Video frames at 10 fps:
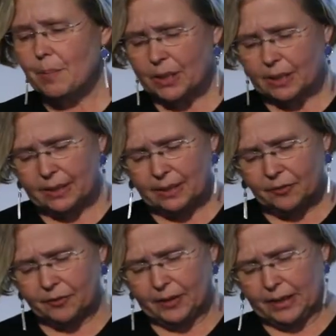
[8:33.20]
but they didn't
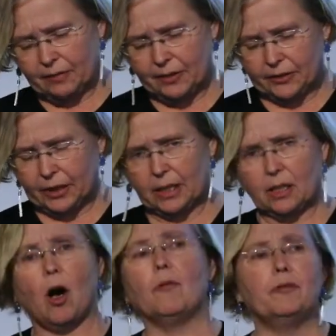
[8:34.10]
feel very
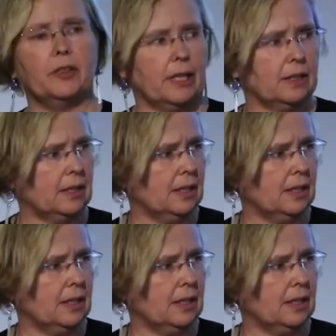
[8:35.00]
confident